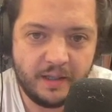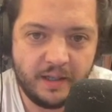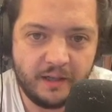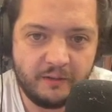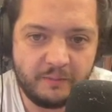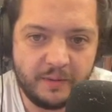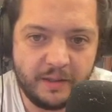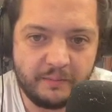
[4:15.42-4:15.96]

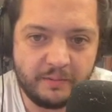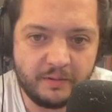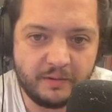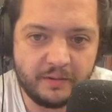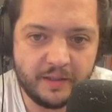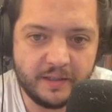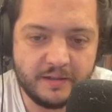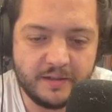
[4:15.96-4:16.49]
of people
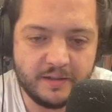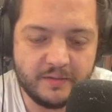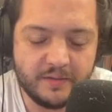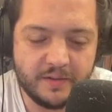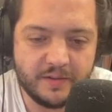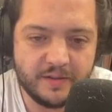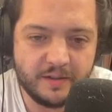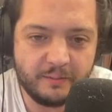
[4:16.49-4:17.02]
that just
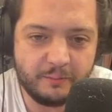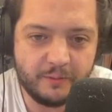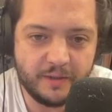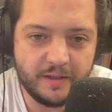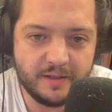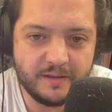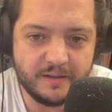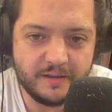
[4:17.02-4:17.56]
for some
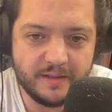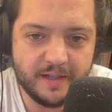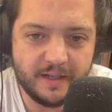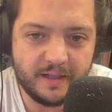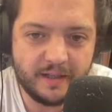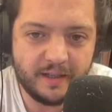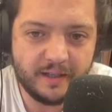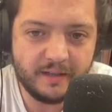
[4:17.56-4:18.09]
reason
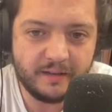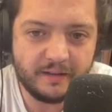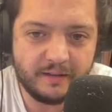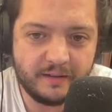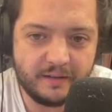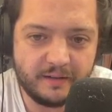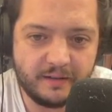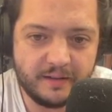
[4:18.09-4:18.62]
dedicated
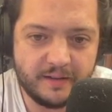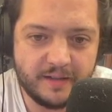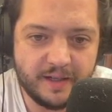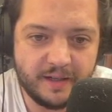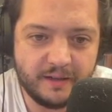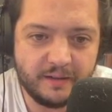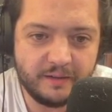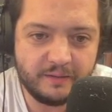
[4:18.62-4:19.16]
their
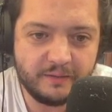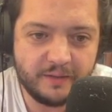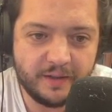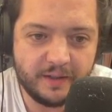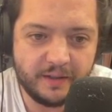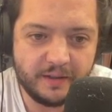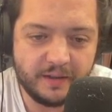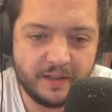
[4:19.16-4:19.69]
entire
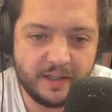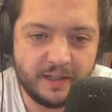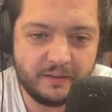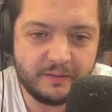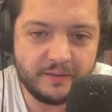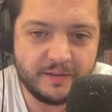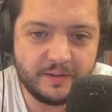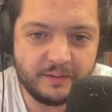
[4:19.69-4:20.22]
fucking
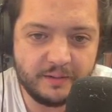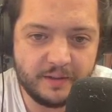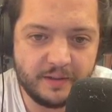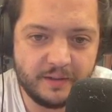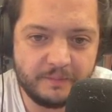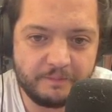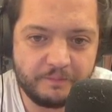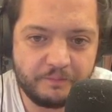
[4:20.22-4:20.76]
life
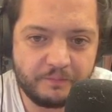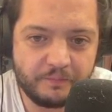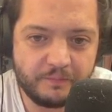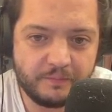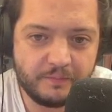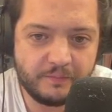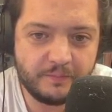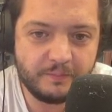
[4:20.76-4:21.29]
to
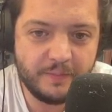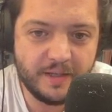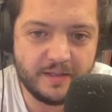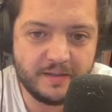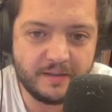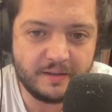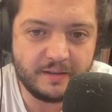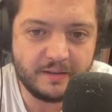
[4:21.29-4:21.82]

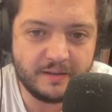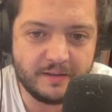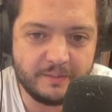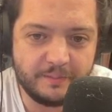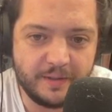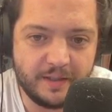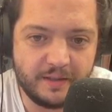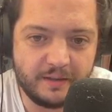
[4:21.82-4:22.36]
basically
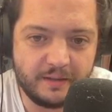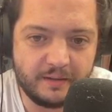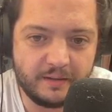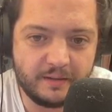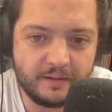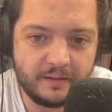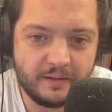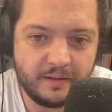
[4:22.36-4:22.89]
just being
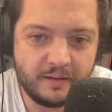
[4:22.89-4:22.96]
a